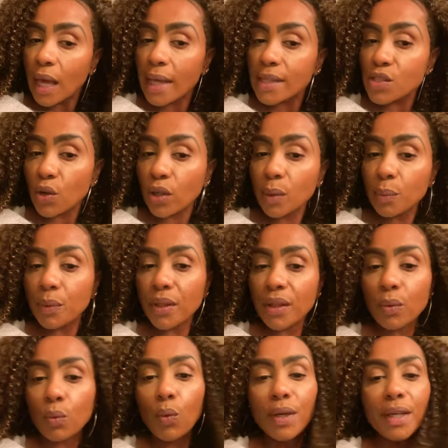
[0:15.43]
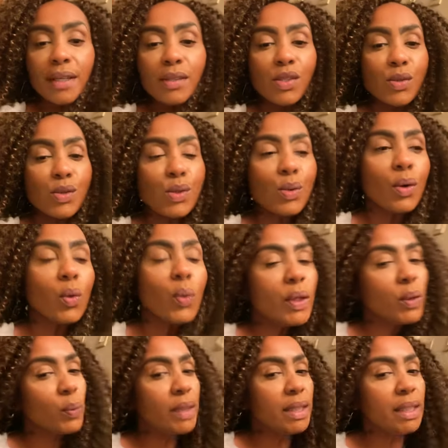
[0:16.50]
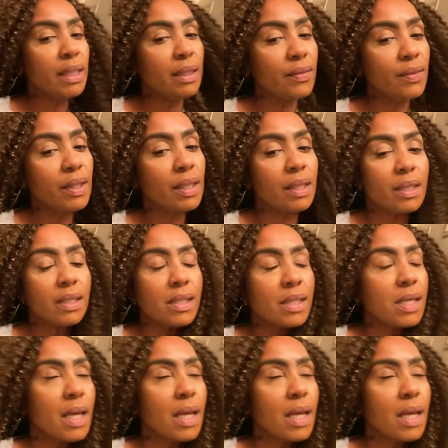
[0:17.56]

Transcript: I started with wanting to do a quick weave, and